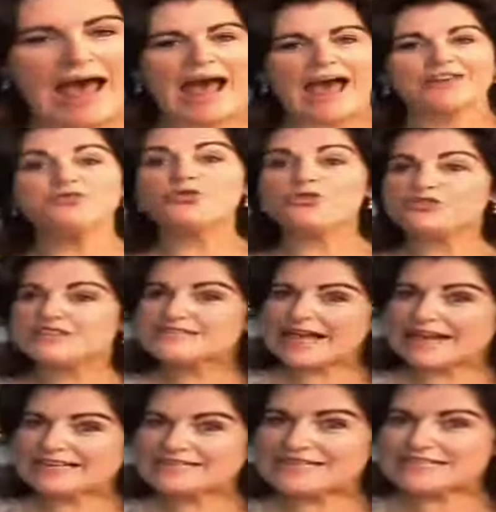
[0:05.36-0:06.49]
a Northern
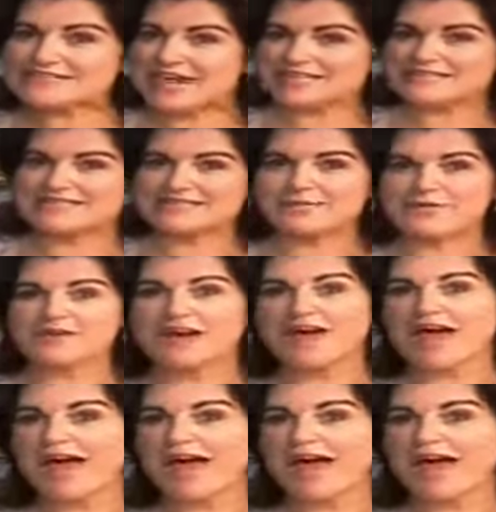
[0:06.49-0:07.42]
Italian dish, actually, something I